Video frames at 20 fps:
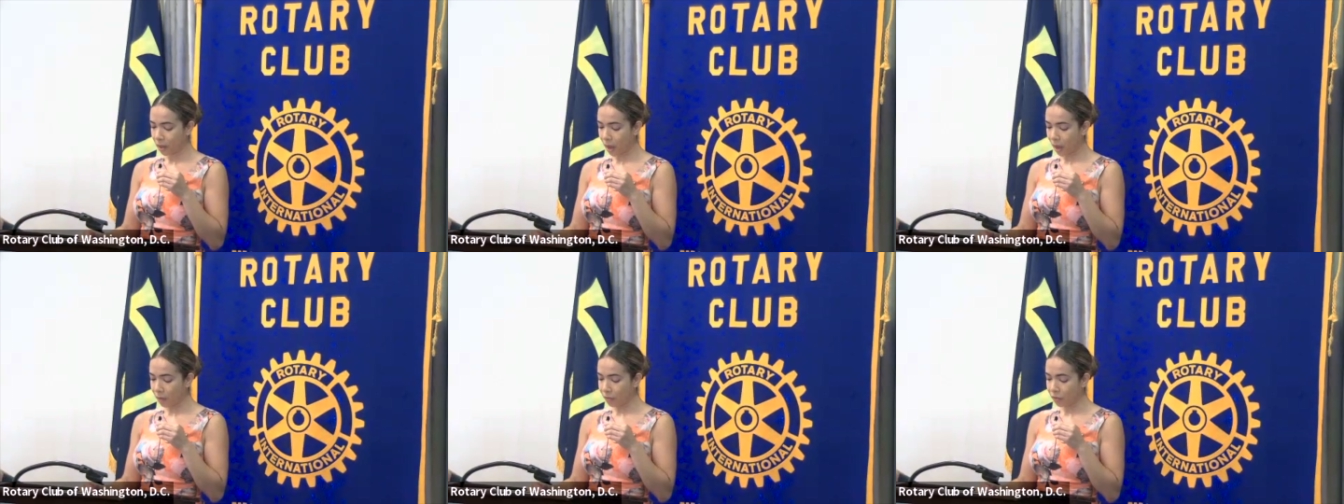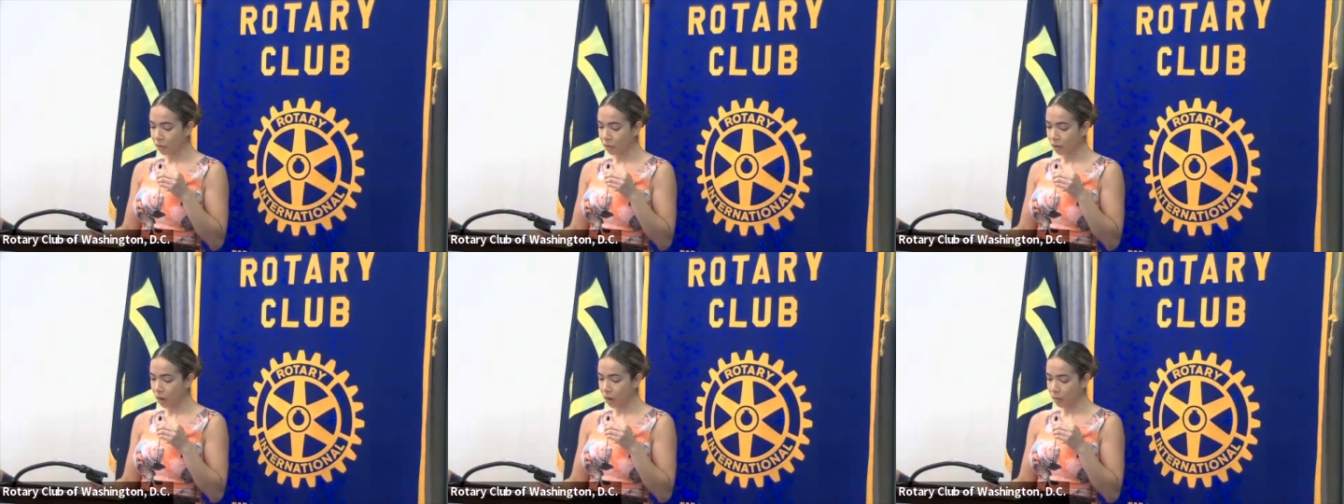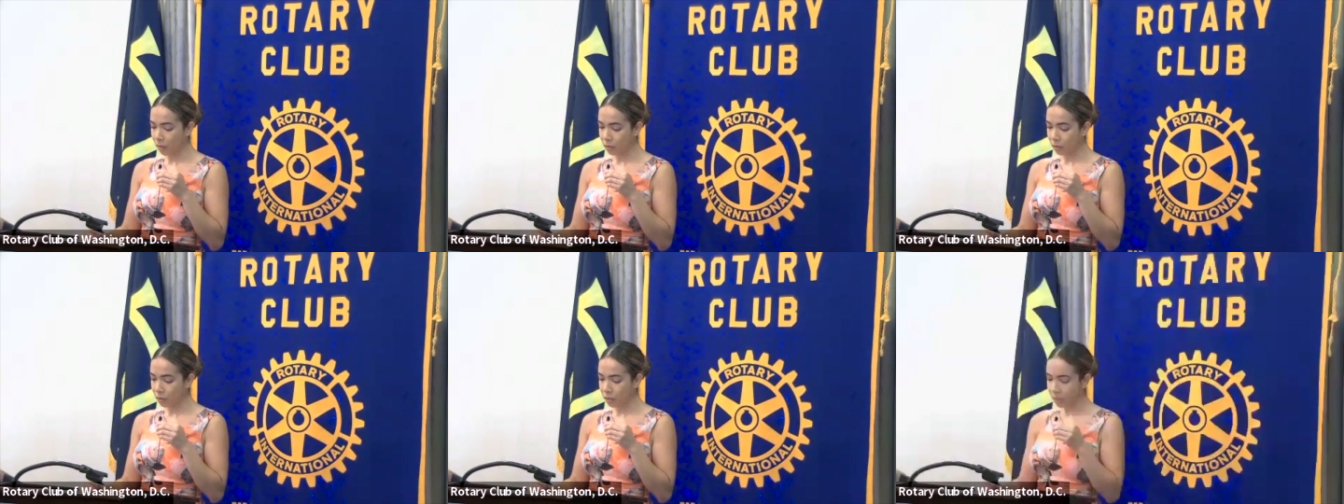After a
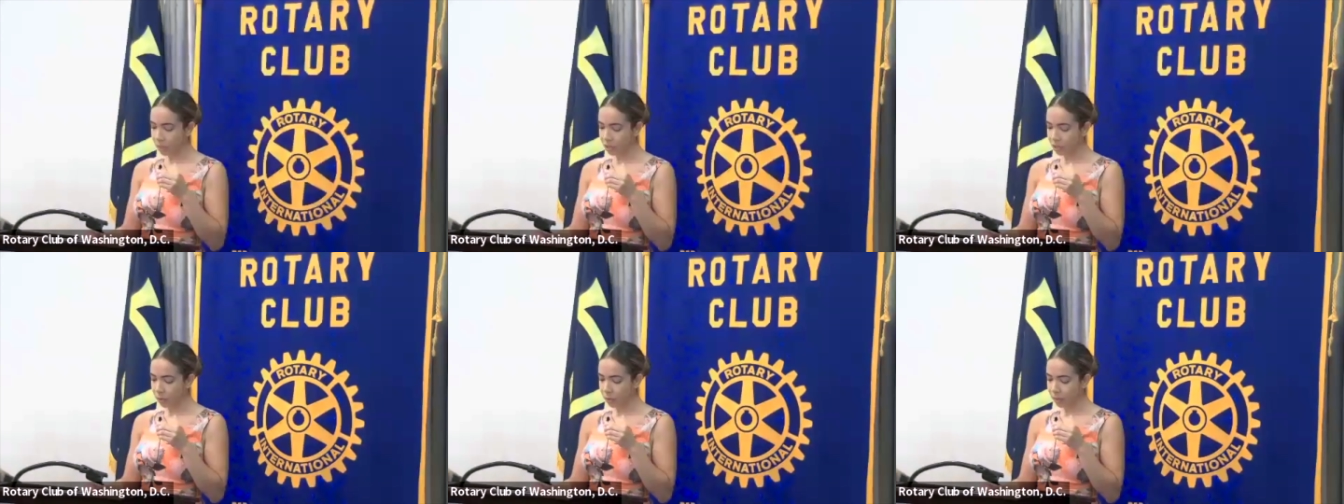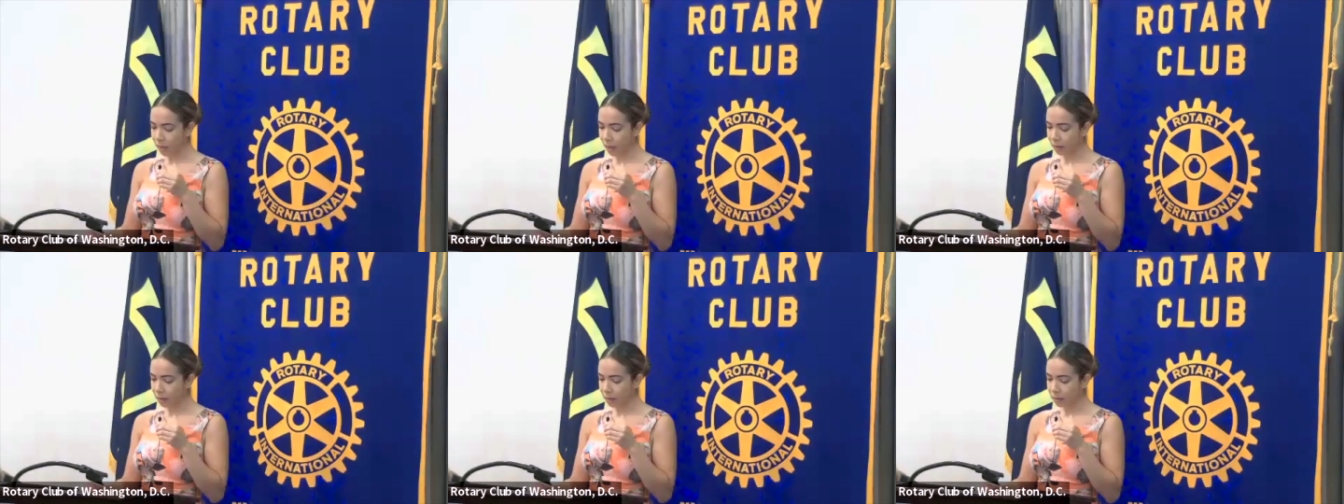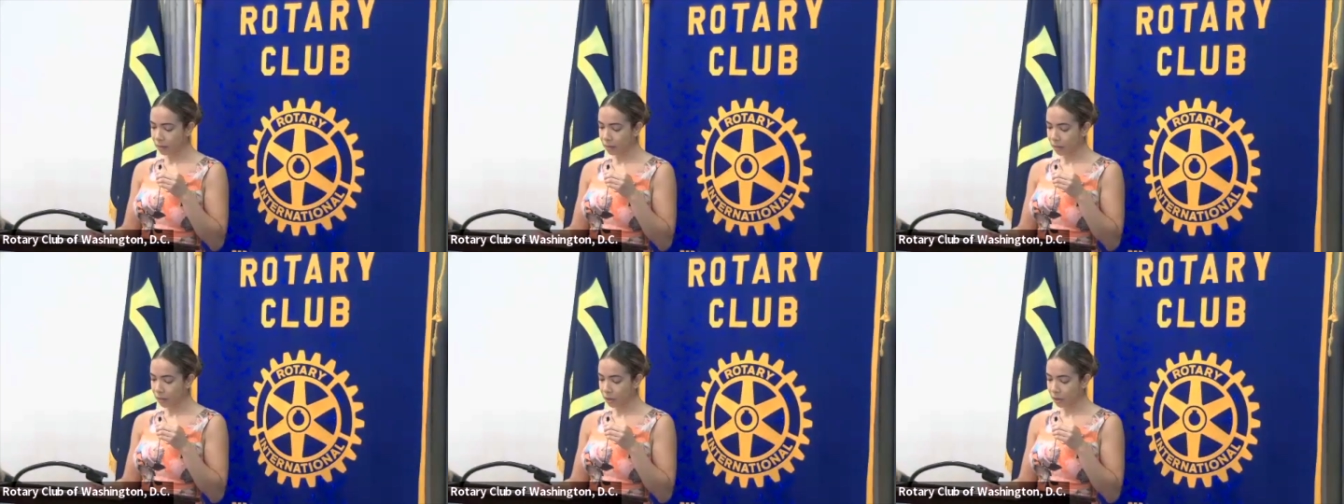conversation with
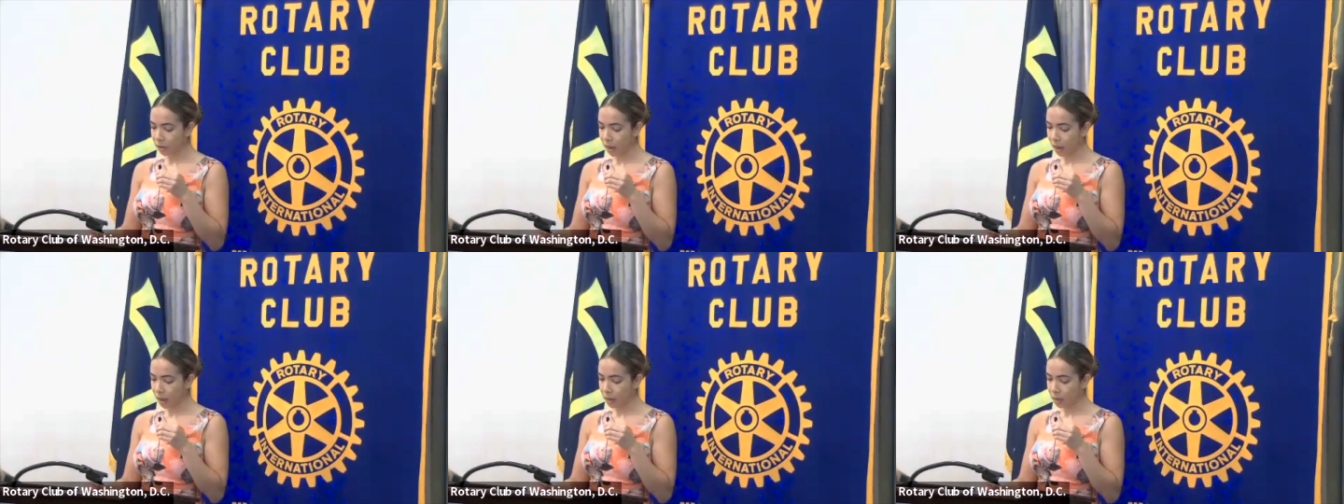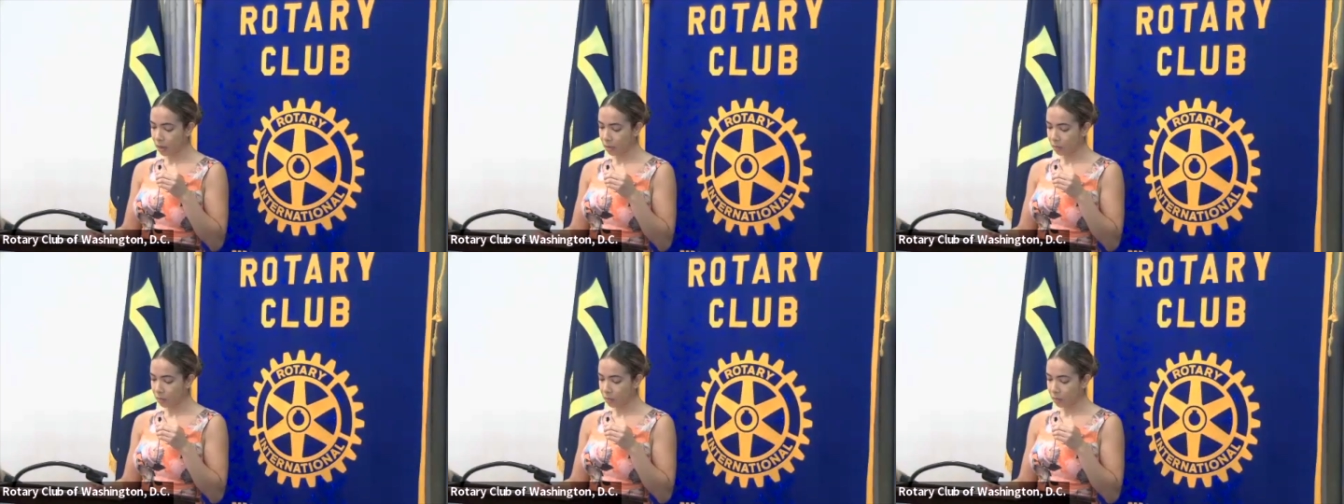Alexander Yang,